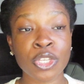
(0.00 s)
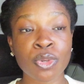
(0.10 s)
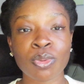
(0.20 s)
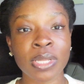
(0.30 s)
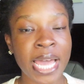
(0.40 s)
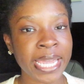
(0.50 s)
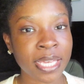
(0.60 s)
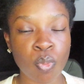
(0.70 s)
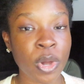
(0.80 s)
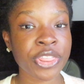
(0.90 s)
you
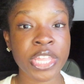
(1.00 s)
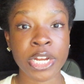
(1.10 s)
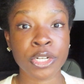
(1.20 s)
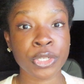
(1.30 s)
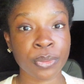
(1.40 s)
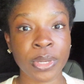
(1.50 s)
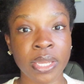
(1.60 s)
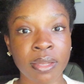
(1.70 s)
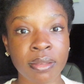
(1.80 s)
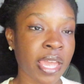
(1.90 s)
like what they're
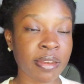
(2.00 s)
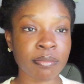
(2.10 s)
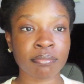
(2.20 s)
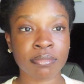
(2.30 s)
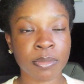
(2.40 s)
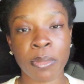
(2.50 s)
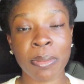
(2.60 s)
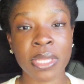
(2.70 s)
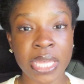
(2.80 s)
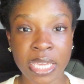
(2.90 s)
doing, and
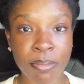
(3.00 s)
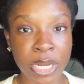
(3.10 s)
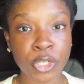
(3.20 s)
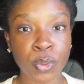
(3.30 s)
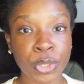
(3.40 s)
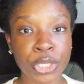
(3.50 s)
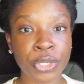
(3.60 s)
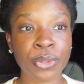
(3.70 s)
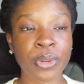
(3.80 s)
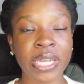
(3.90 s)
maybe they can mentor
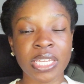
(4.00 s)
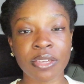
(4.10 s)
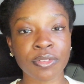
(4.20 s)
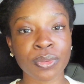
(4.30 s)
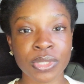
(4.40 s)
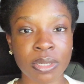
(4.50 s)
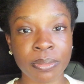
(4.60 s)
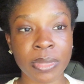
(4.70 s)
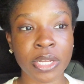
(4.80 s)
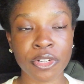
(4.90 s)
you and give you
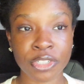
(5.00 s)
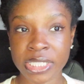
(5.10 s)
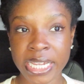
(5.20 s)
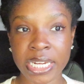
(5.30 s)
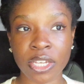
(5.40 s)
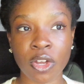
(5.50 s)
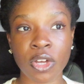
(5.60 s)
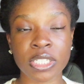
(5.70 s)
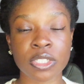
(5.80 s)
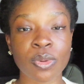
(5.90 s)
some understanding
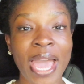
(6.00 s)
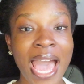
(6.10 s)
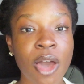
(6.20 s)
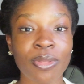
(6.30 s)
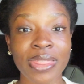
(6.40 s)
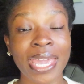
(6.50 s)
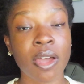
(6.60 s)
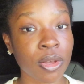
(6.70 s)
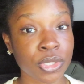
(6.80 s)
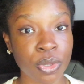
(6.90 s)
on to how they
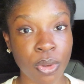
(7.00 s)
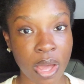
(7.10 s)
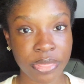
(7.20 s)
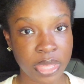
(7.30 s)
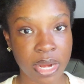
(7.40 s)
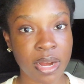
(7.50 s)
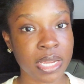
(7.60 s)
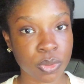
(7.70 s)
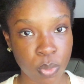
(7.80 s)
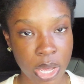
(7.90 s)
also got there
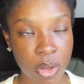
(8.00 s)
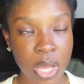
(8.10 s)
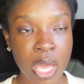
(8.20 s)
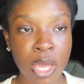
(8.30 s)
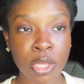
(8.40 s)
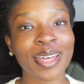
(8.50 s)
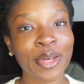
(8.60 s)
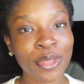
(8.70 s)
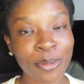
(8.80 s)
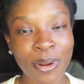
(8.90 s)
as well. The
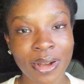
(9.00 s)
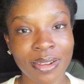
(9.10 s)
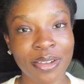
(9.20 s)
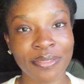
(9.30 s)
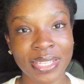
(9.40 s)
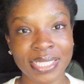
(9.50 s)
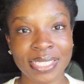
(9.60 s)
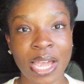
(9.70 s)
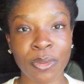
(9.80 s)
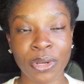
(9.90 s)
other part of
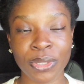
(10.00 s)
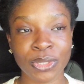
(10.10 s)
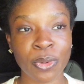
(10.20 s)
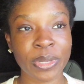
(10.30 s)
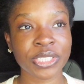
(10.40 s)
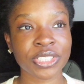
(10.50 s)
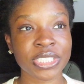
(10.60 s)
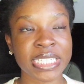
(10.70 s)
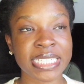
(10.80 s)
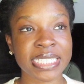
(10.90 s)
this I will also
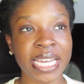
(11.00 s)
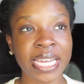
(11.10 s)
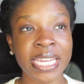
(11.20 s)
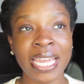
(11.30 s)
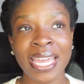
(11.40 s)
mention is that